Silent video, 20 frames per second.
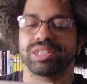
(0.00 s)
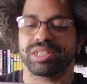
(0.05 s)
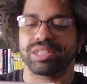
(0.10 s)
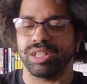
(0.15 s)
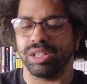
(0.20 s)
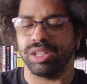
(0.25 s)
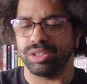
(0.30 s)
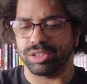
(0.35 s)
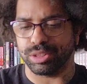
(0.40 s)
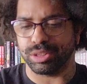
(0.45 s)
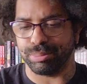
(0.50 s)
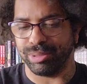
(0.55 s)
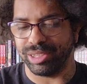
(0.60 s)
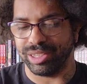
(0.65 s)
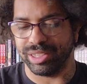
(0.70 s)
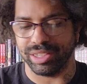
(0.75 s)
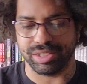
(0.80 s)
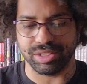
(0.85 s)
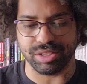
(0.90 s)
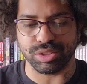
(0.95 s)
colors, but
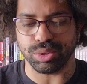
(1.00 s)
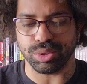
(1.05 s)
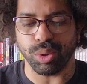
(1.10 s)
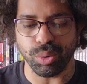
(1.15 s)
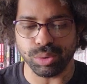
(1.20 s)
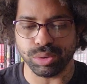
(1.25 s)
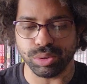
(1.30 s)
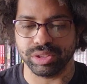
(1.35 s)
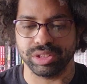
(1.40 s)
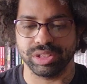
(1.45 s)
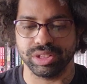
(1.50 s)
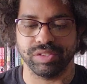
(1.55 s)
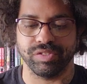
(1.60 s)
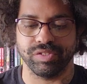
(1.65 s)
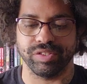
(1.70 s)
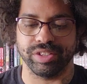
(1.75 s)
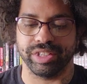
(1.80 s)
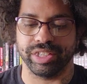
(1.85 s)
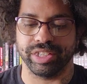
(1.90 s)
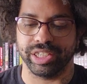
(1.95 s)
it's a totally
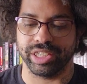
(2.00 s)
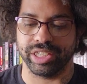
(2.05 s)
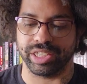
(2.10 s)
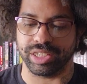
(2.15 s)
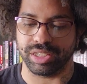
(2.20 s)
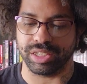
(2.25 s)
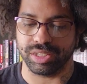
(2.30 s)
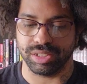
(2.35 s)
different thing.